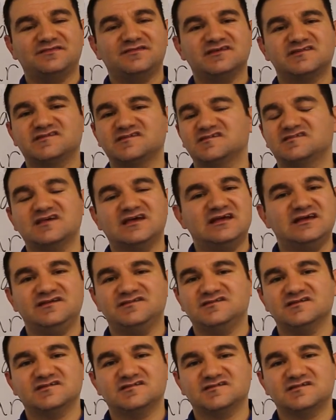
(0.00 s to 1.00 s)
this is the
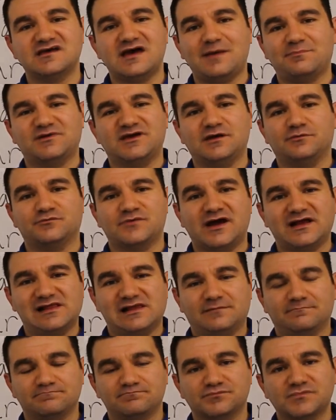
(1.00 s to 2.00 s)
easiest step. Get
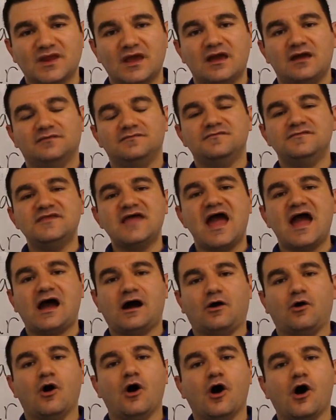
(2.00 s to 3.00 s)
ready.
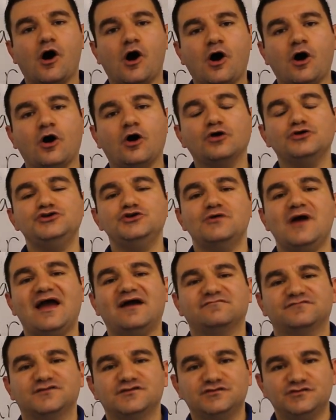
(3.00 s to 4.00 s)
Now, all you
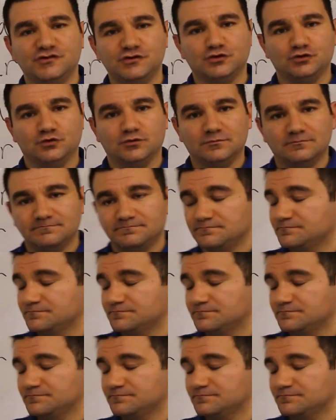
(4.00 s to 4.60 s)
have to do